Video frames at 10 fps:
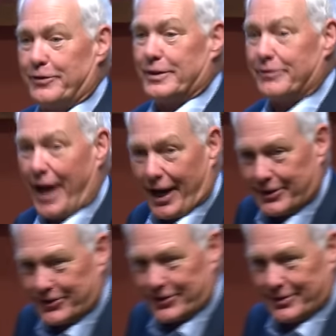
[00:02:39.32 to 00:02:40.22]
of
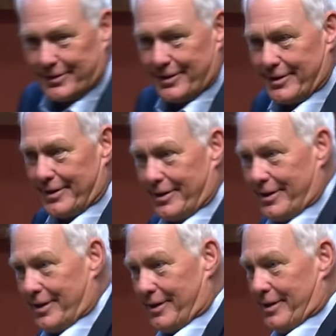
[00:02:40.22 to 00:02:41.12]
X.
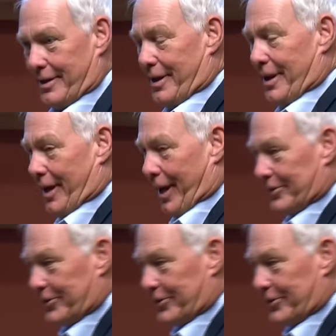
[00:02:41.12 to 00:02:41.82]
And